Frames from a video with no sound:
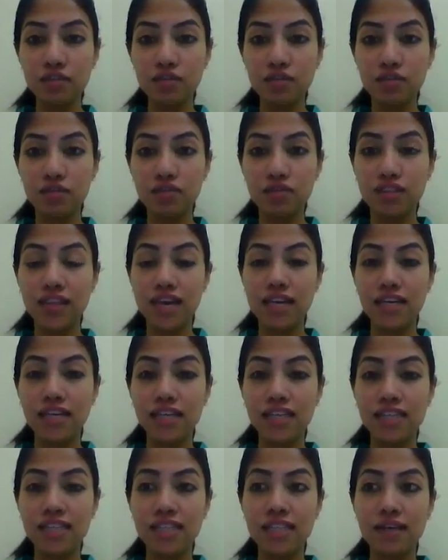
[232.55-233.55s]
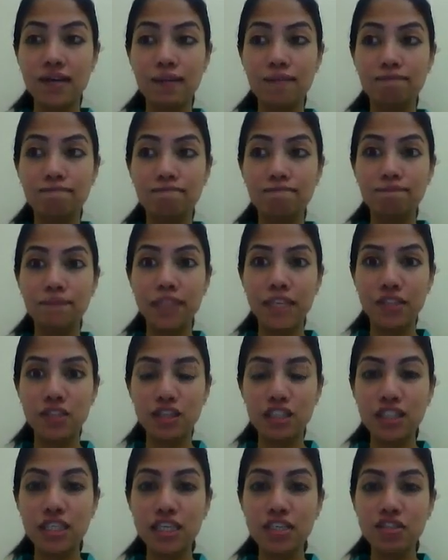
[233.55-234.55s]
That is
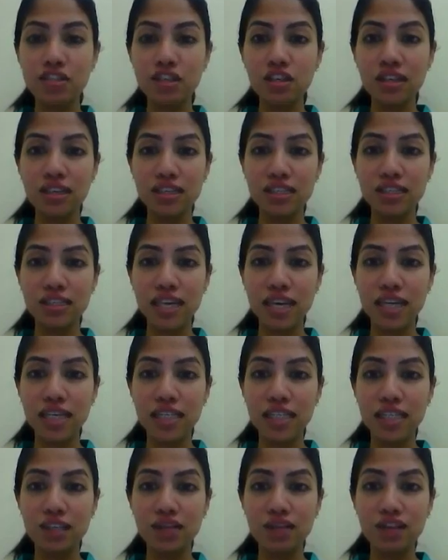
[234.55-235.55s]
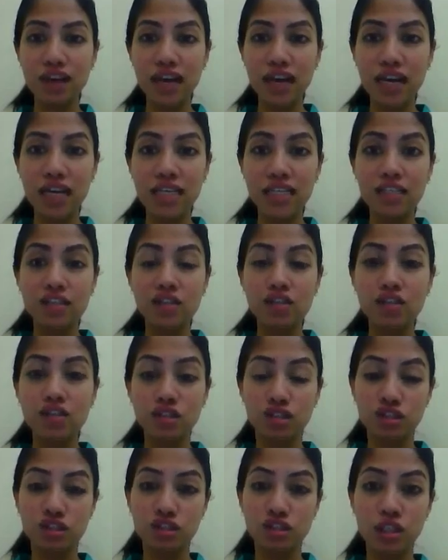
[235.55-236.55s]
legislature, executive, and the
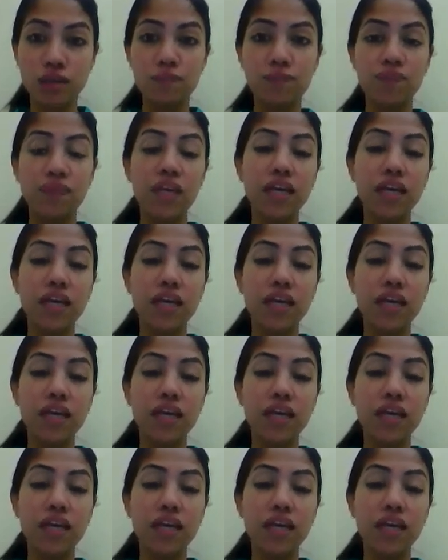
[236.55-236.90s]
judiciary.